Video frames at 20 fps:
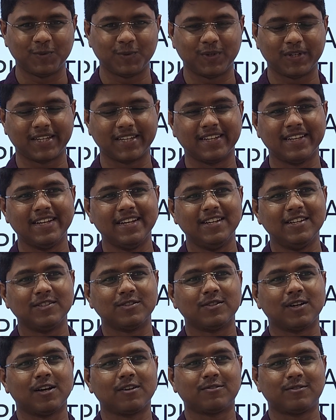Okay,
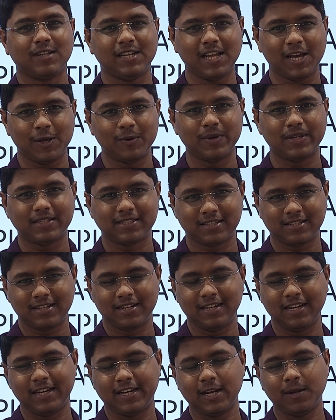so actually I was
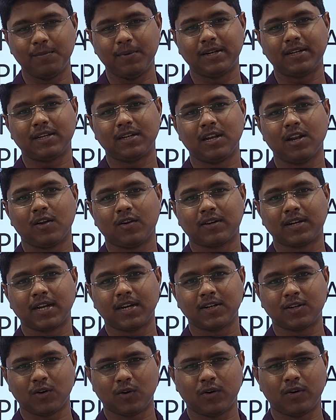little bit
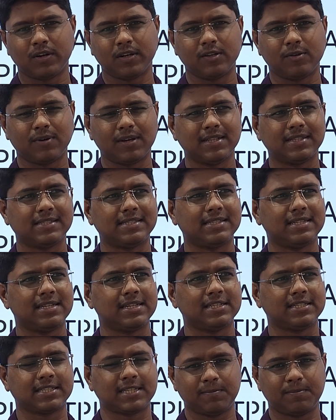reluctant, or you can
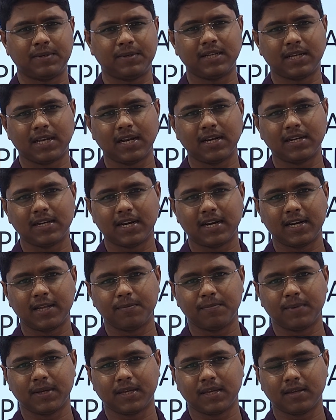say skeptical,
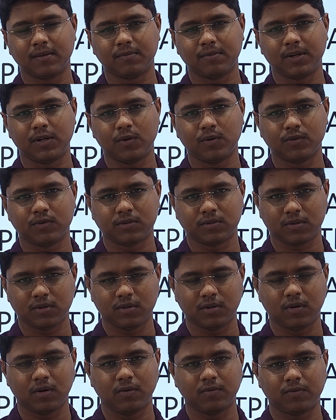regarding making videos
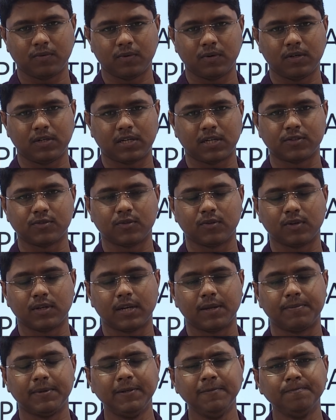of
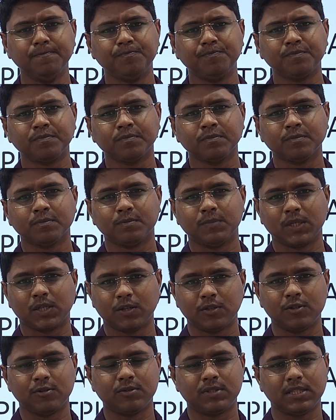ultrasonography,
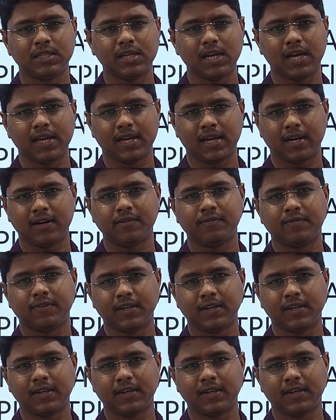because you see I had a